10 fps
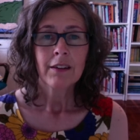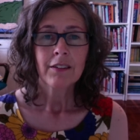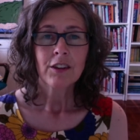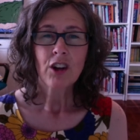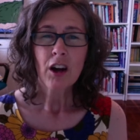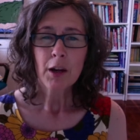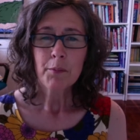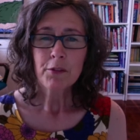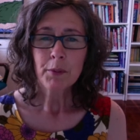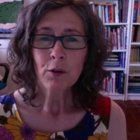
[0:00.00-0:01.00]
The
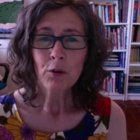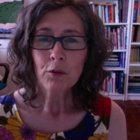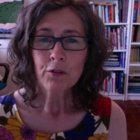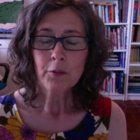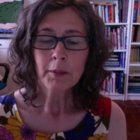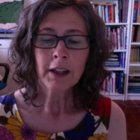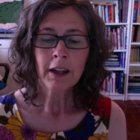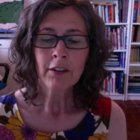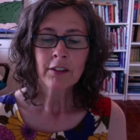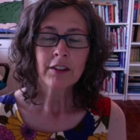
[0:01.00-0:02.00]
times when all
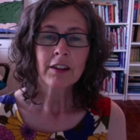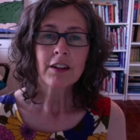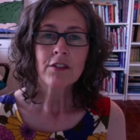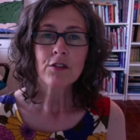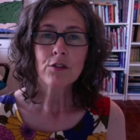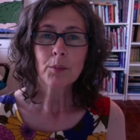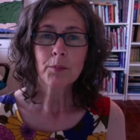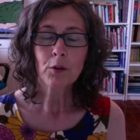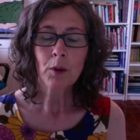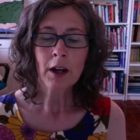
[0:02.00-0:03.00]
familiarity is
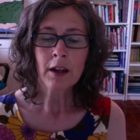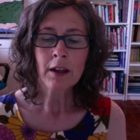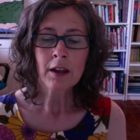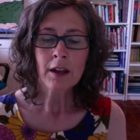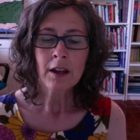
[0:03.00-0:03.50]
stripped away